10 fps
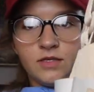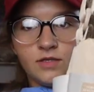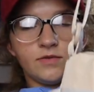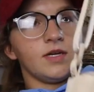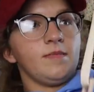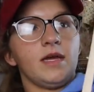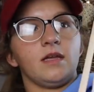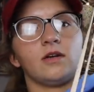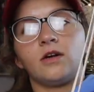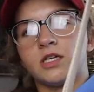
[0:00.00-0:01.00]
You can make
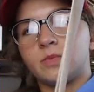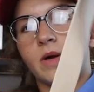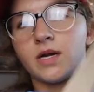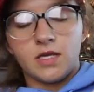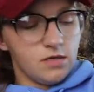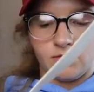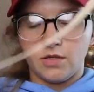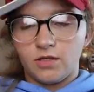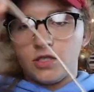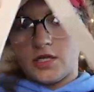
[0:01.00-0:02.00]
it a crossbody. You
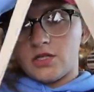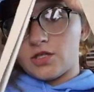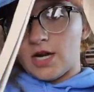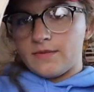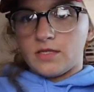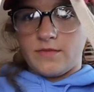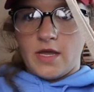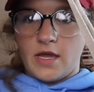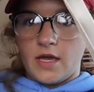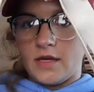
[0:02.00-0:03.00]
can adjust the straps to
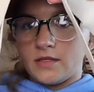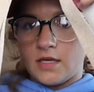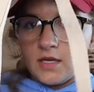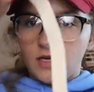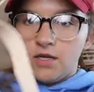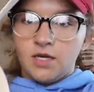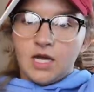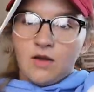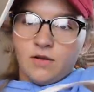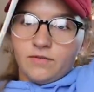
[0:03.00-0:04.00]
make it
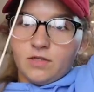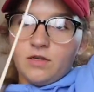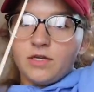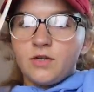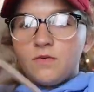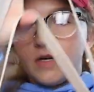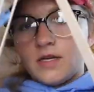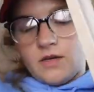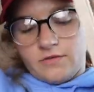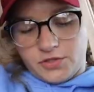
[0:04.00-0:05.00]
however long you want
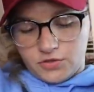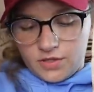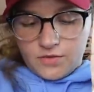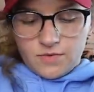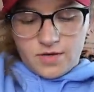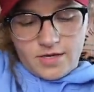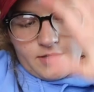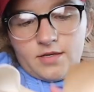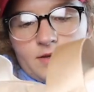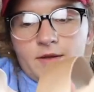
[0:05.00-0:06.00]
it, however short you want
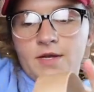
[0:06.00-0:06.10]
it.